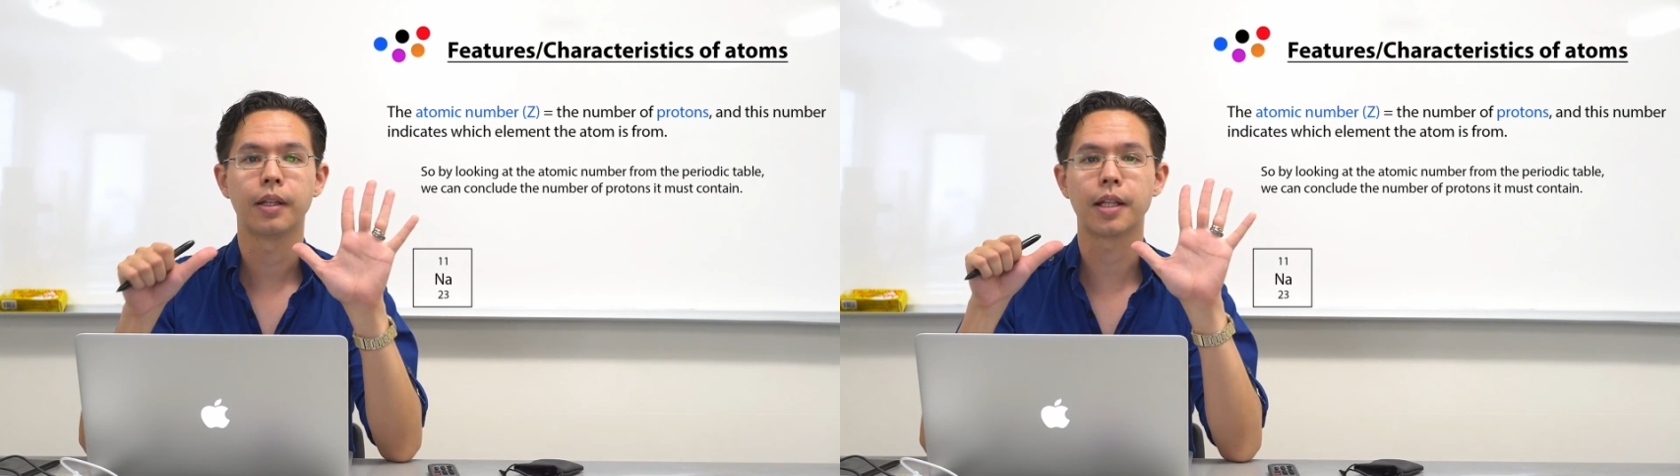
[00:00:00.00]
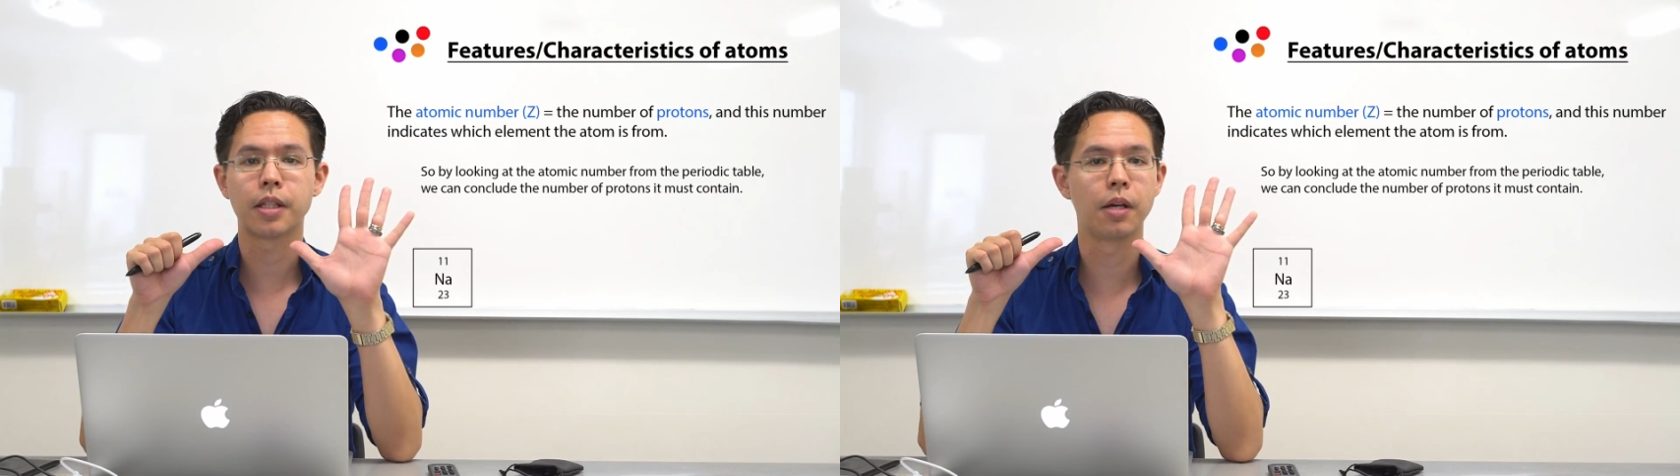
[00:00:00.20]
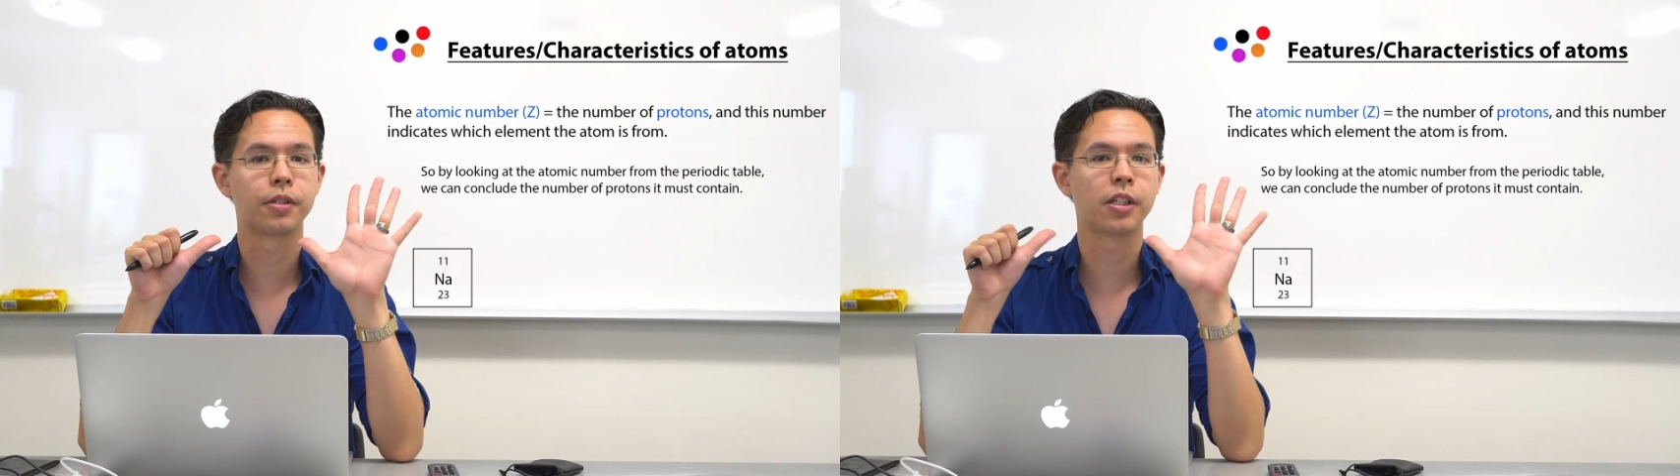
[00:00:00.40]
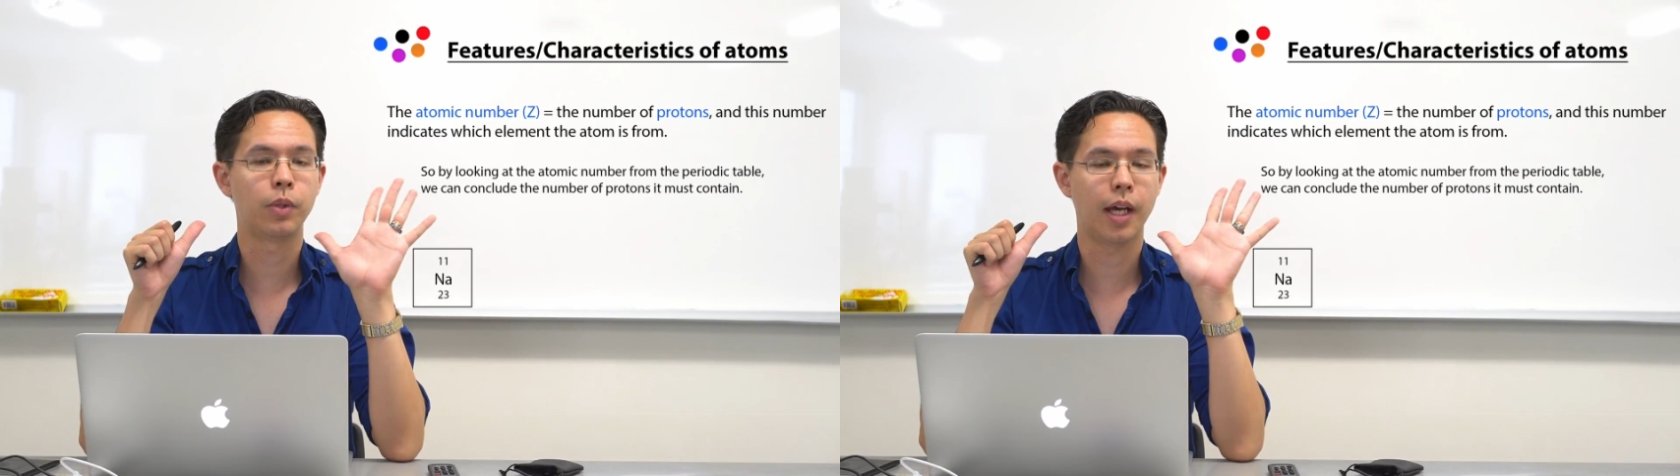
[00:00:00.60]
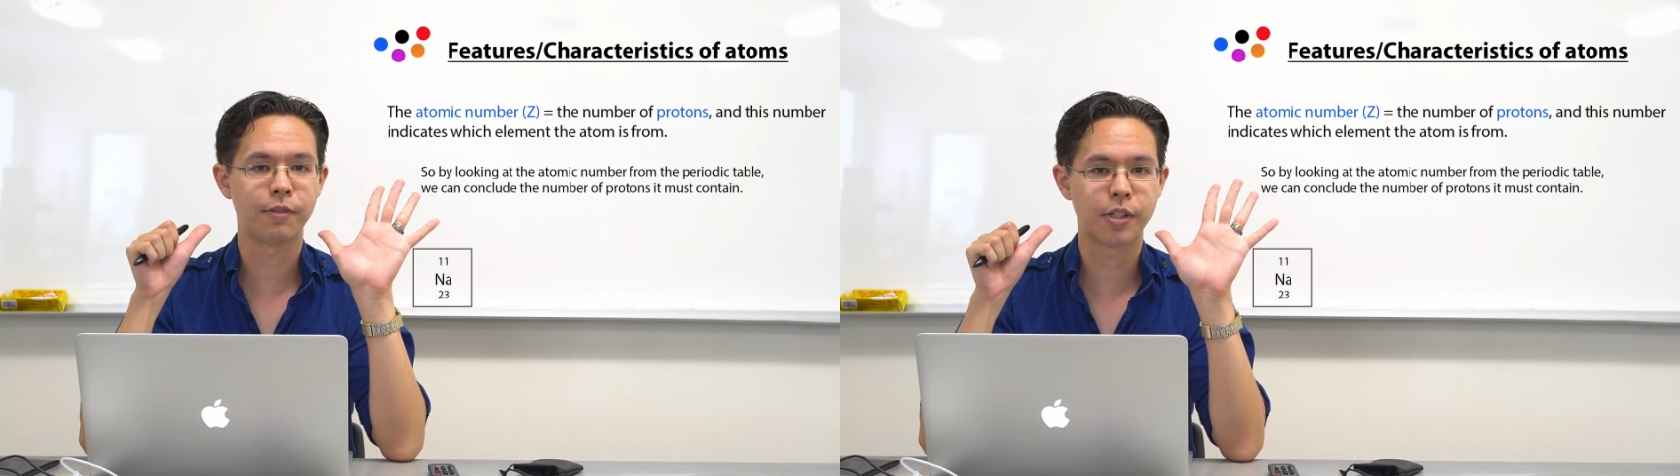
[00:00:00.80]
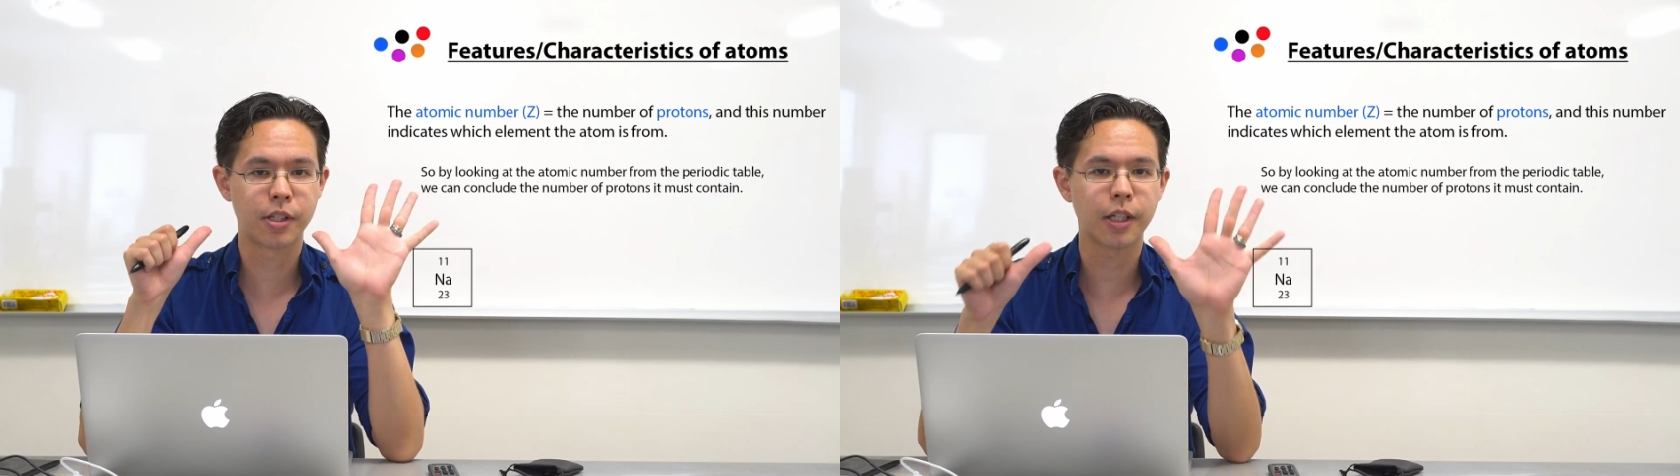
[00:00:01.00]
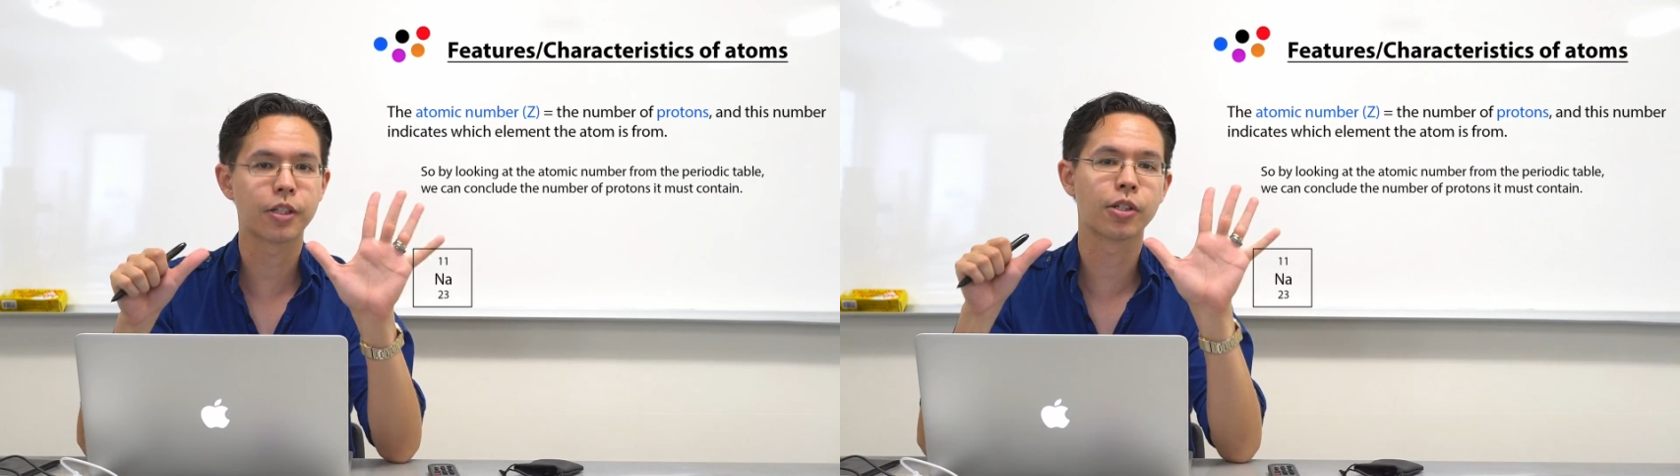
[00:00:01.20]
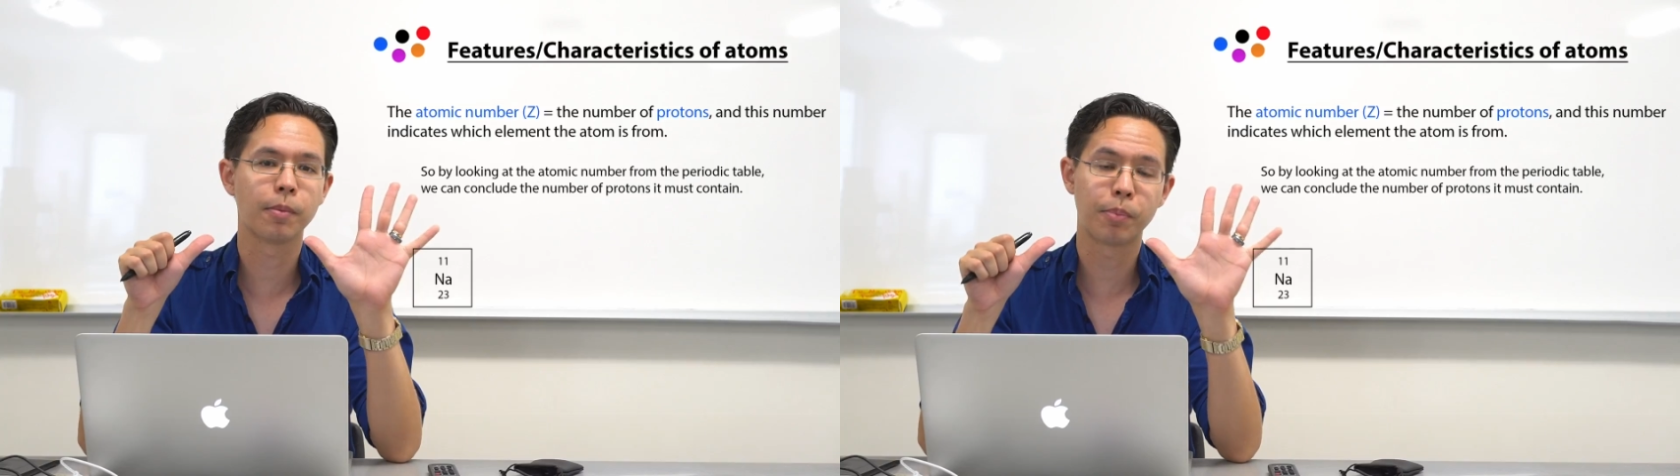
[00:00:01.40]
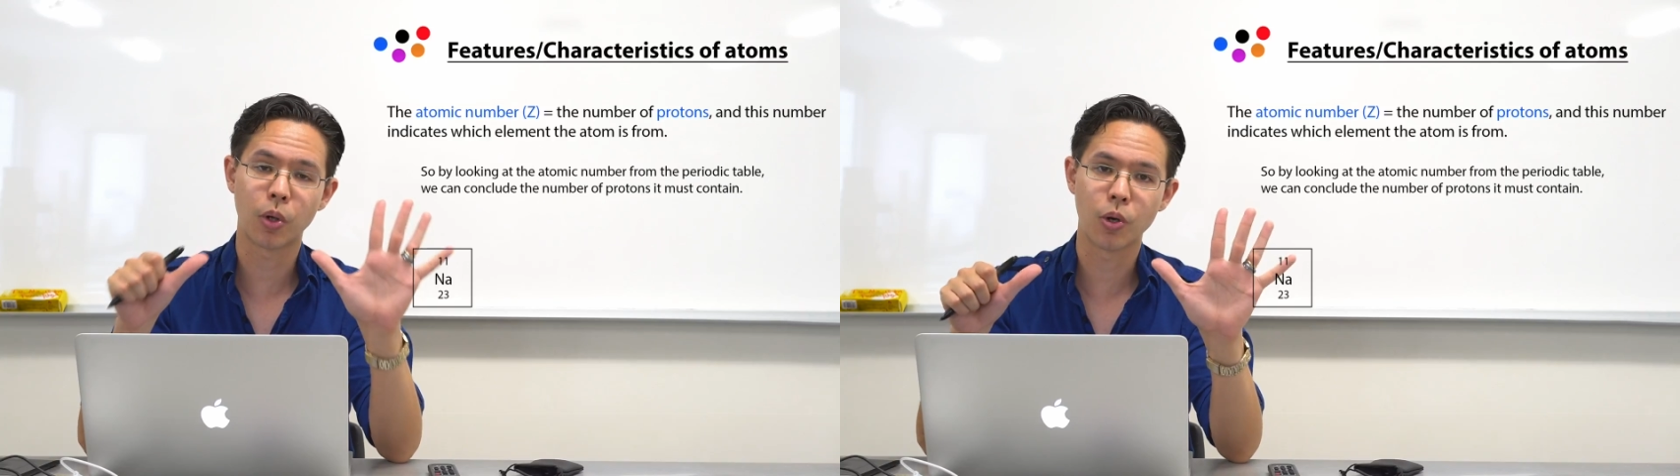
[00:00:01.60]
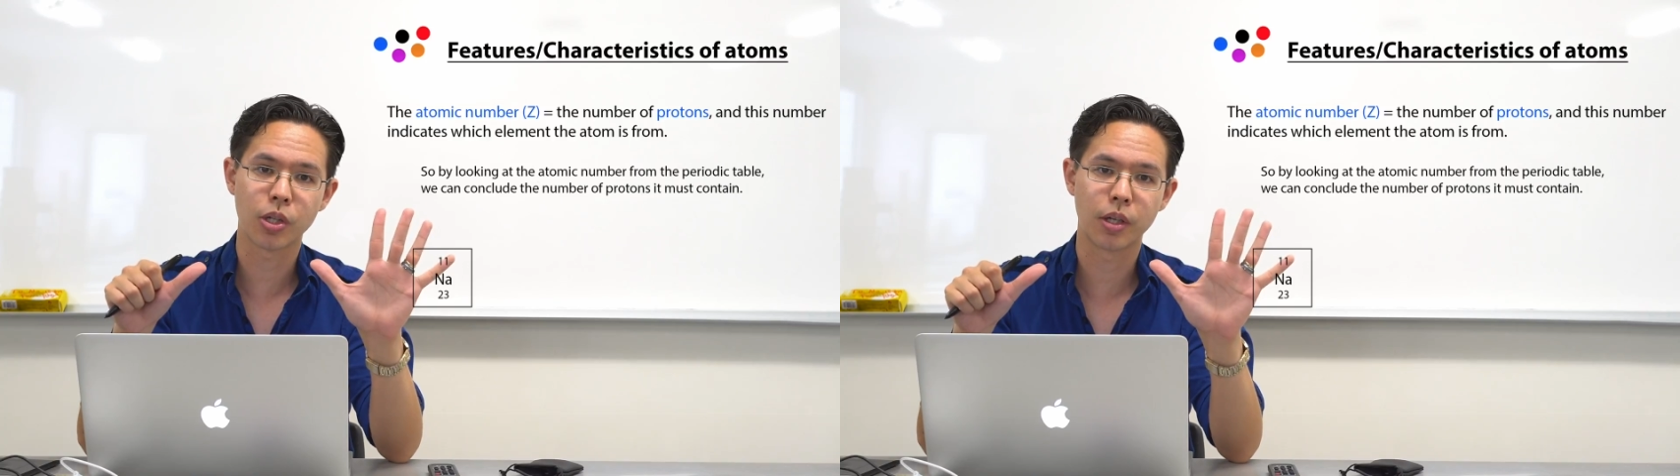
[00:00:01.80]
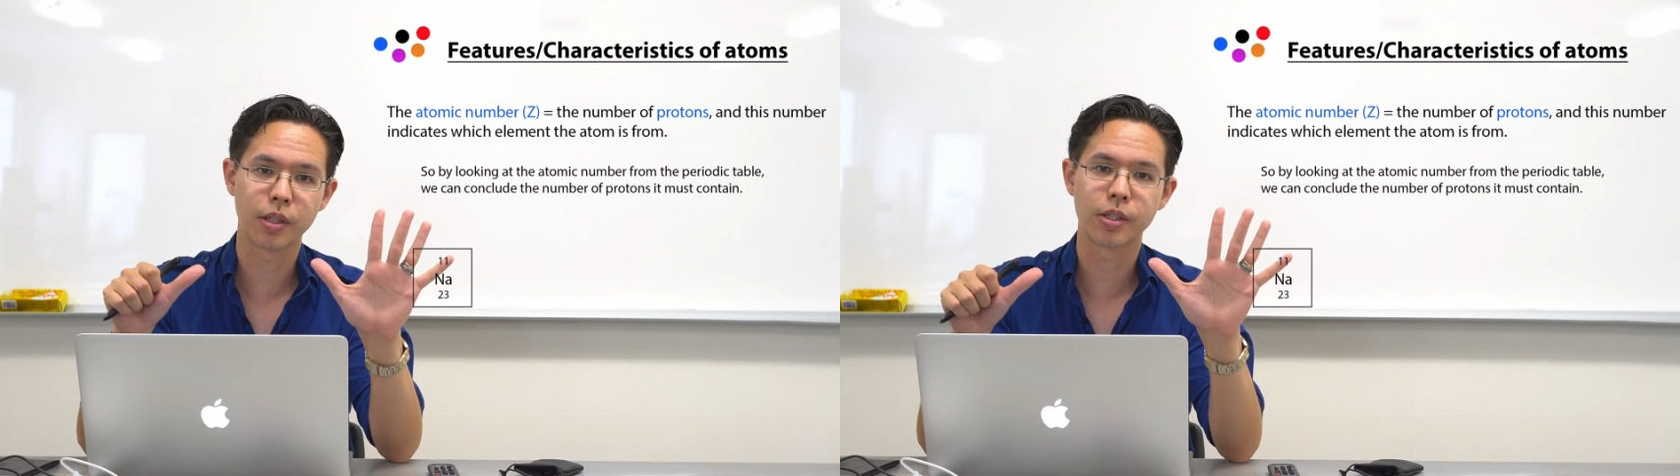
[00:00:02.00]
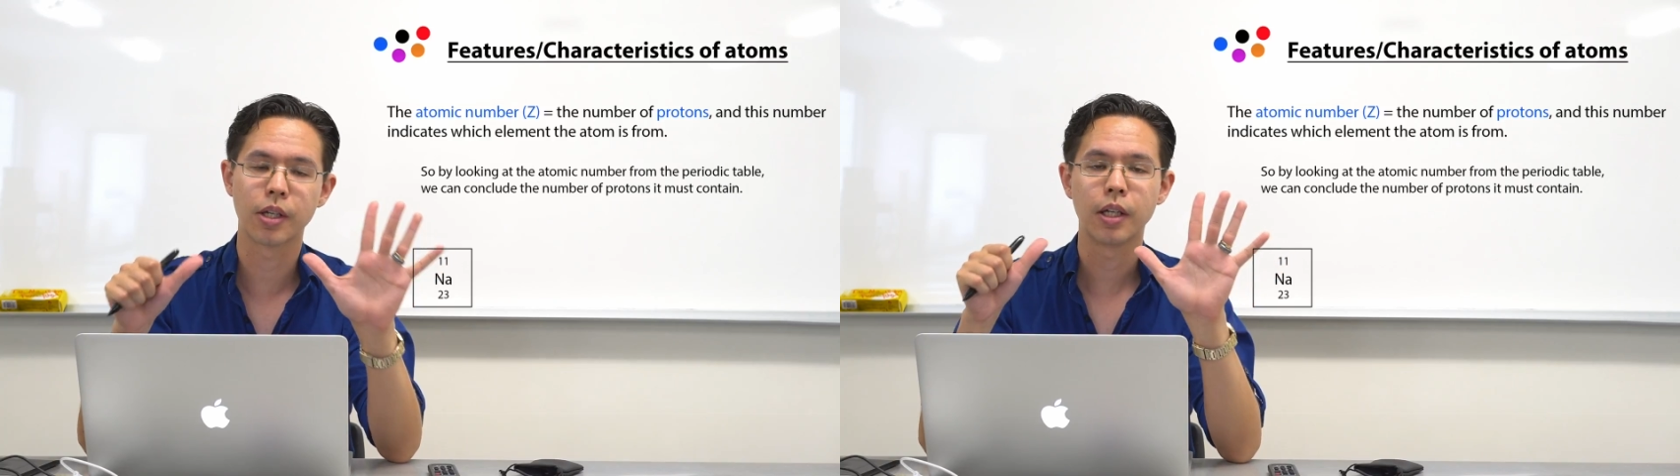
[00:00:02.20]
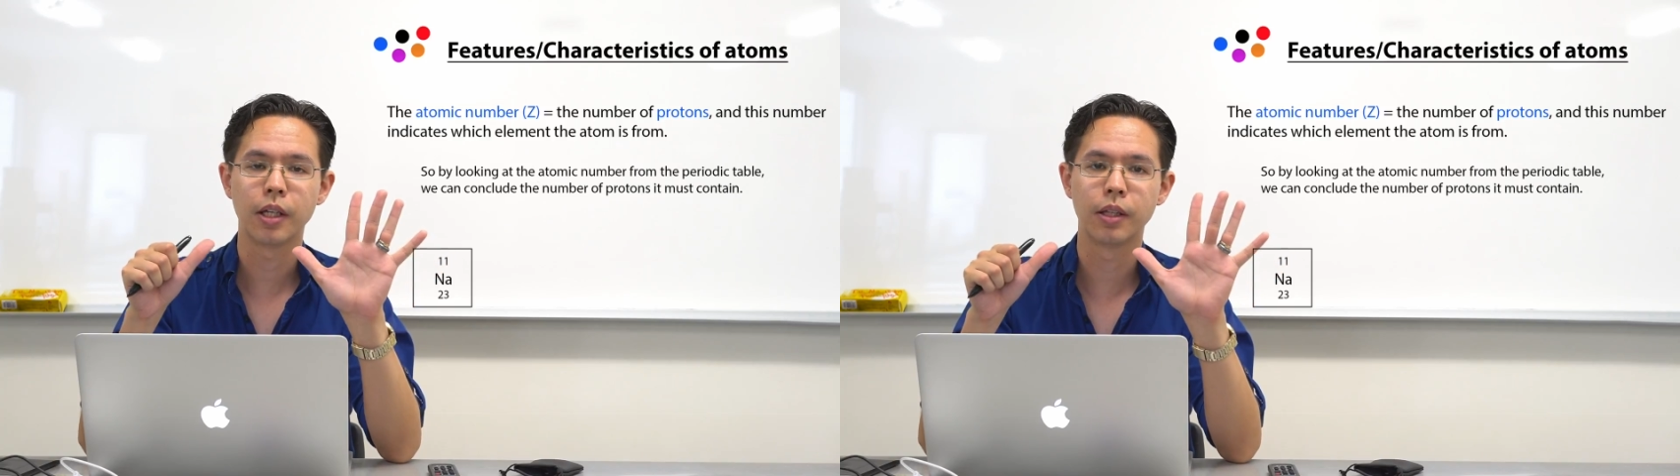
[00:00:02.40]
that tells us we have 6 protons